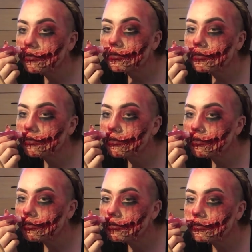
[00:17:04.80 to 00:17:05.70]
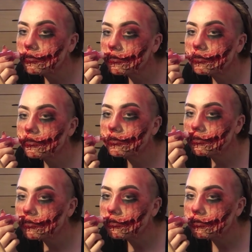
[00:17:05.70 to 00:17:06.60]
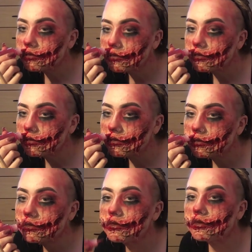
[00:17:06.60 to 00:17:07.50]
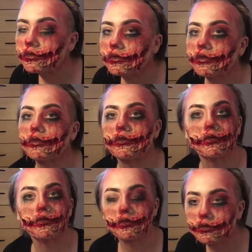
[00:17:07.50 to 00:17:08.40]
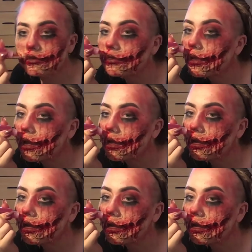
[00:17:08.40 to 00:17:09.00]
On the floor. There was a few specks, and yeah,